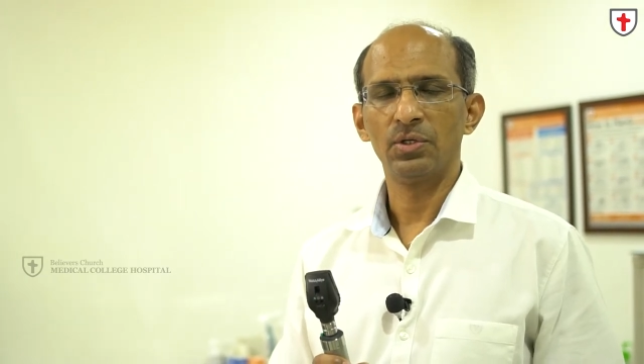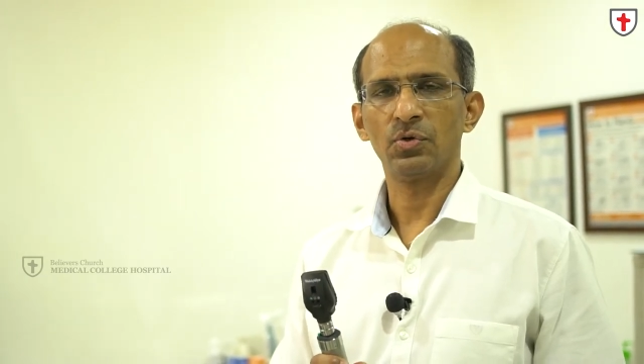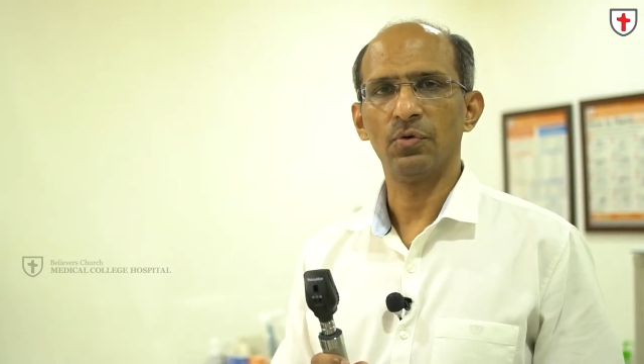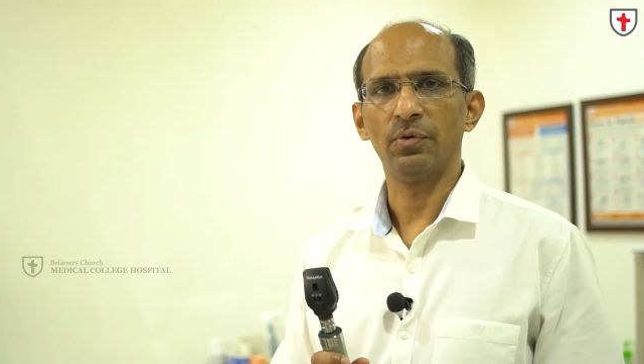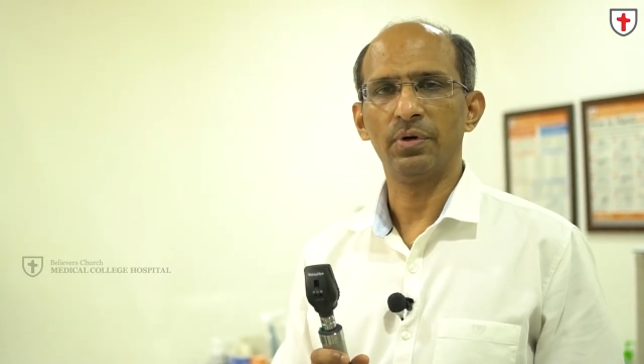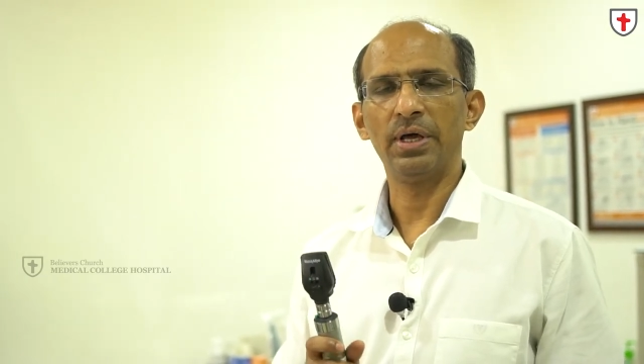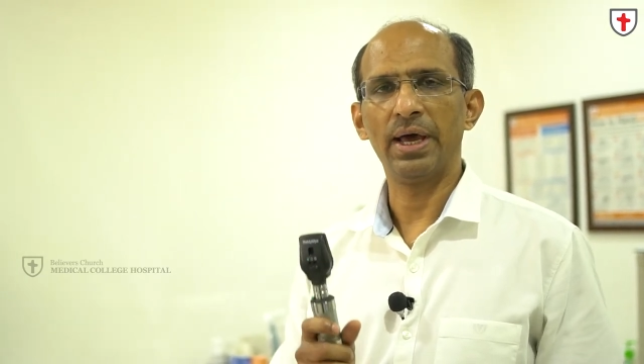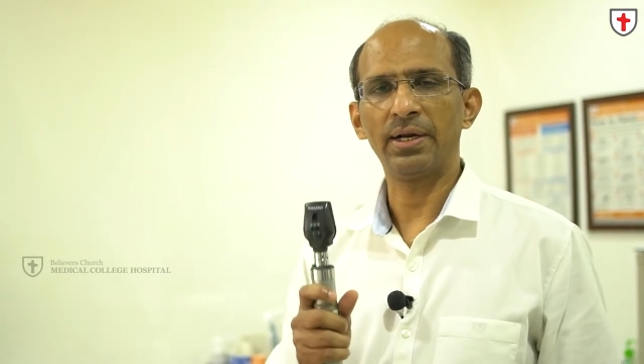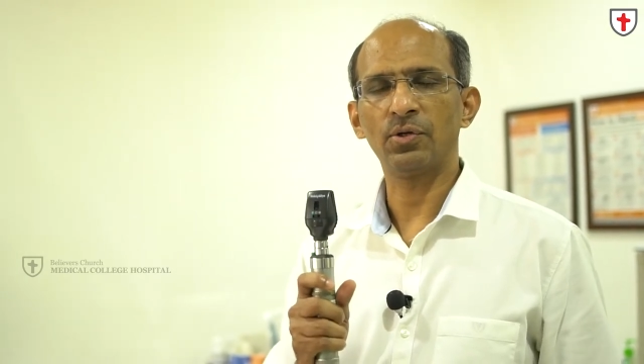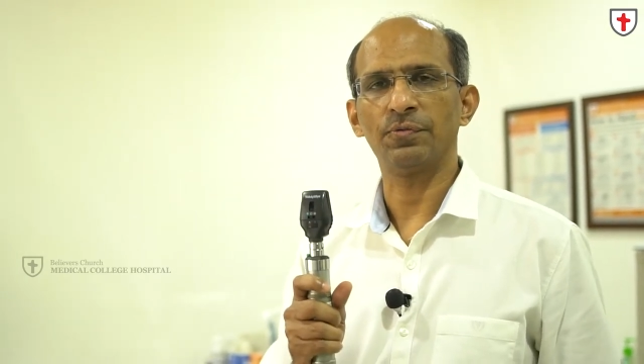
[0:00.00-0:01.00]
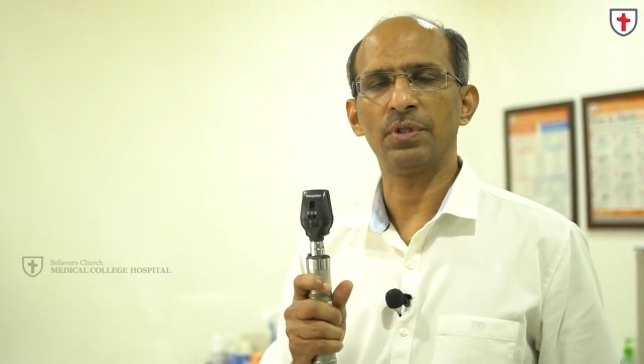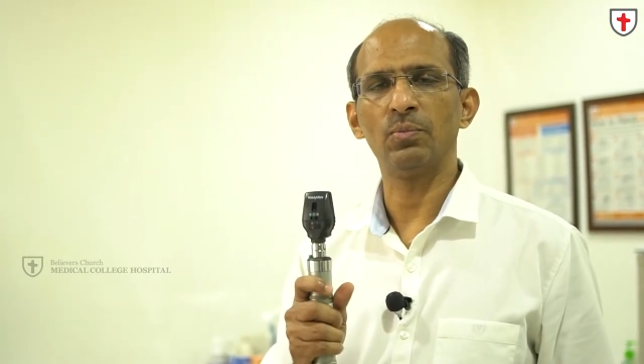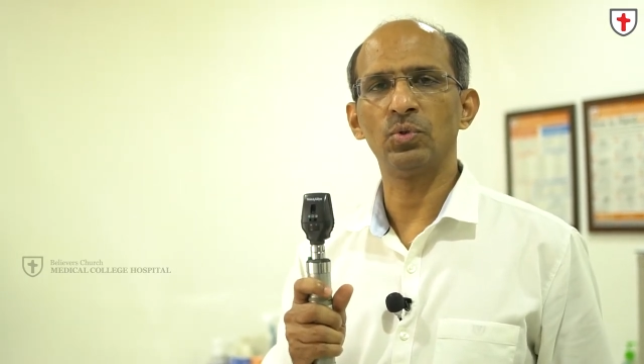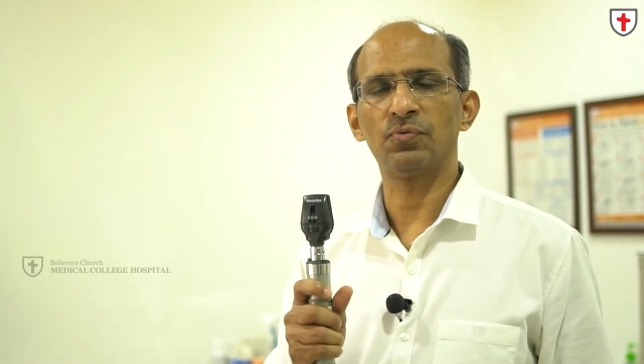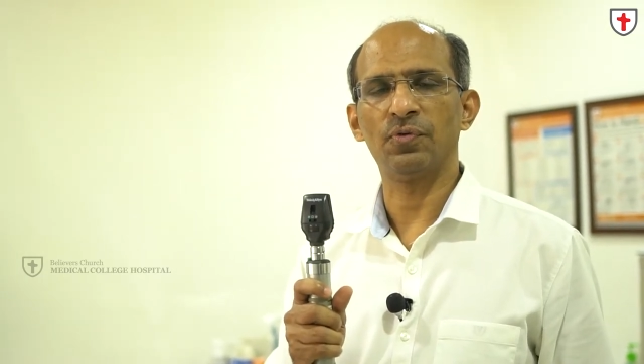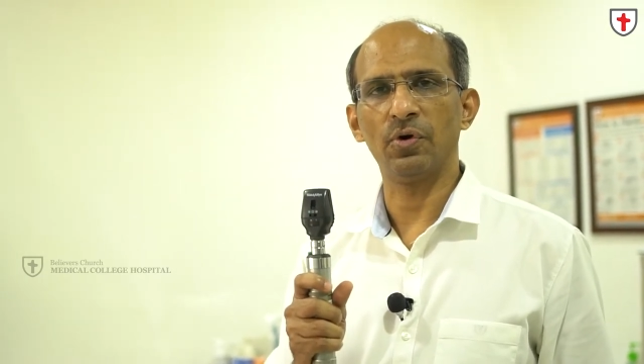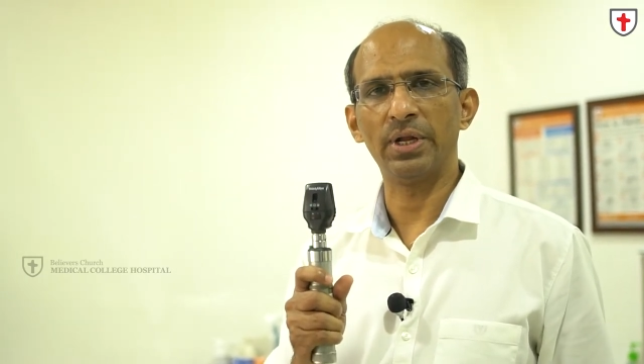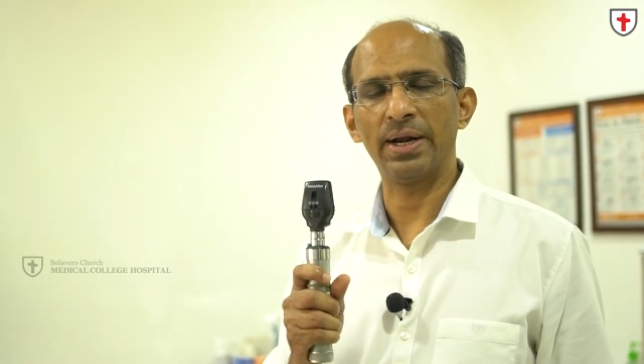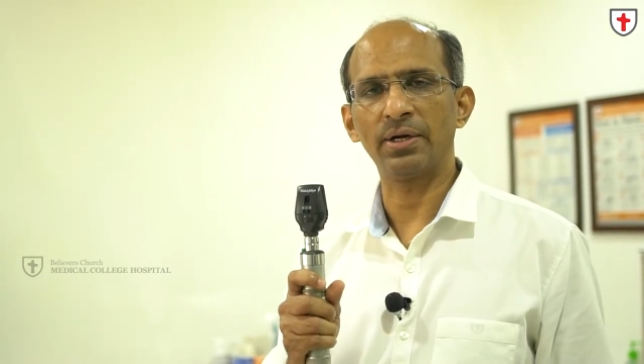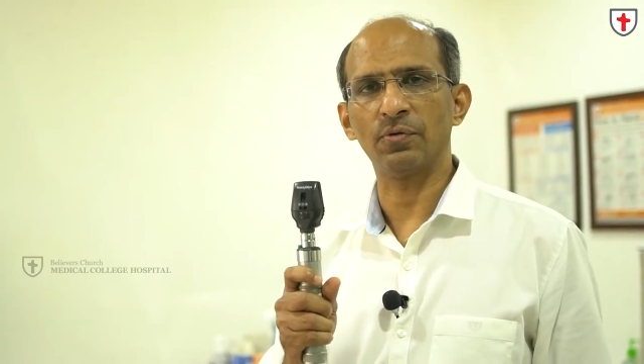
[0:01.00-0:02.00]
So direct ophthalmos for
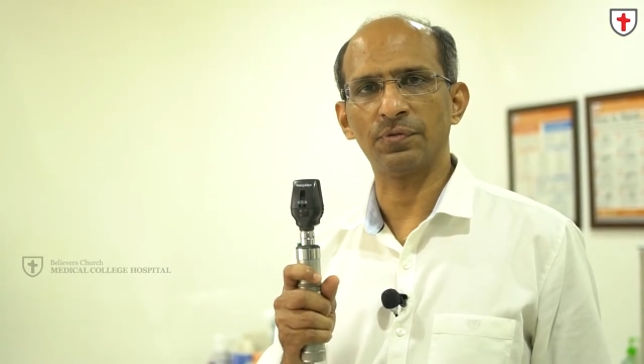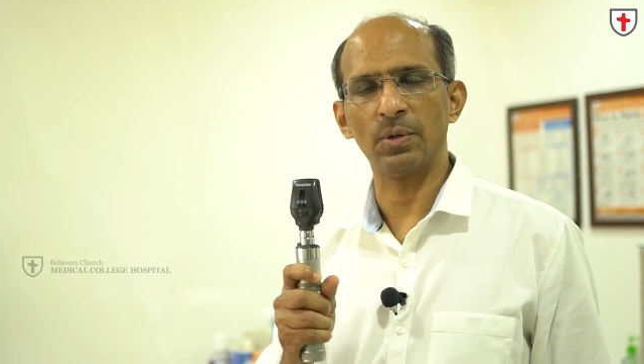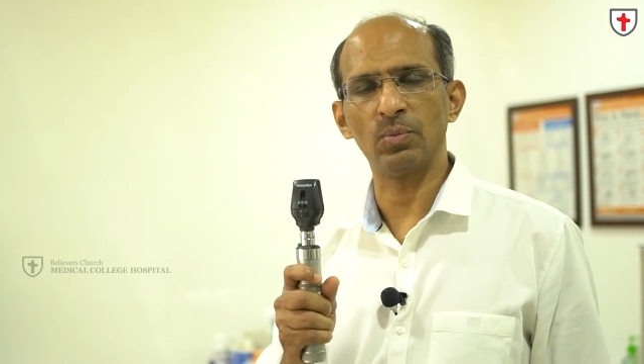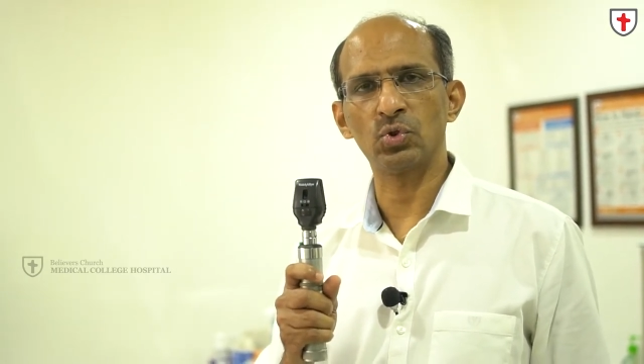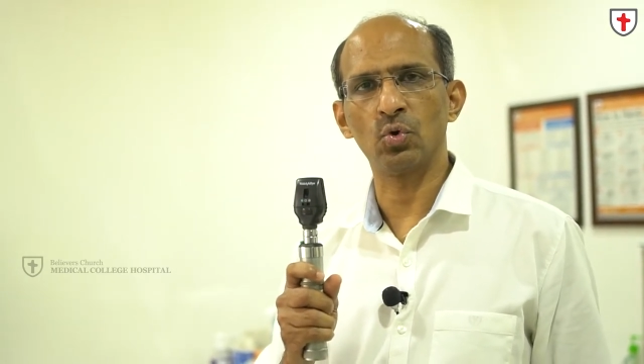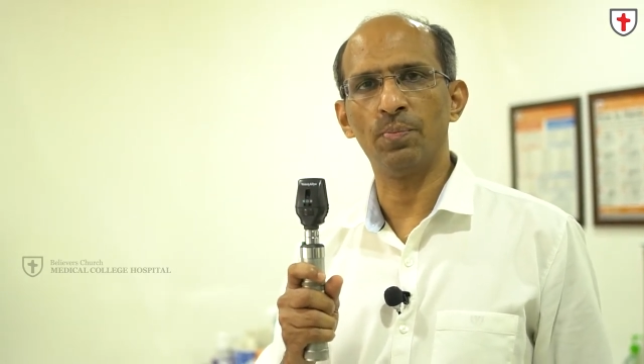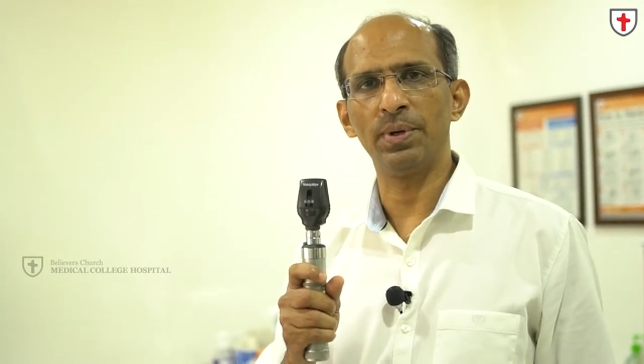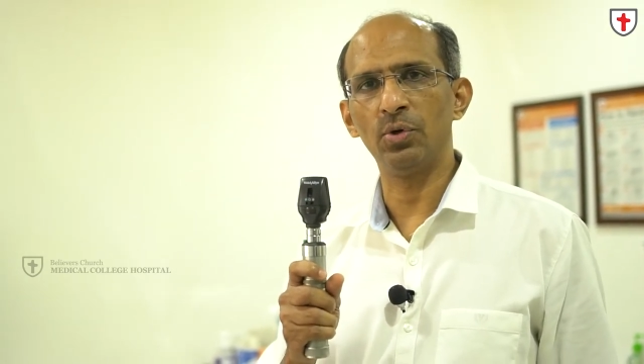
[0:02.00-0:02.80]
direct ophthalmoscopy,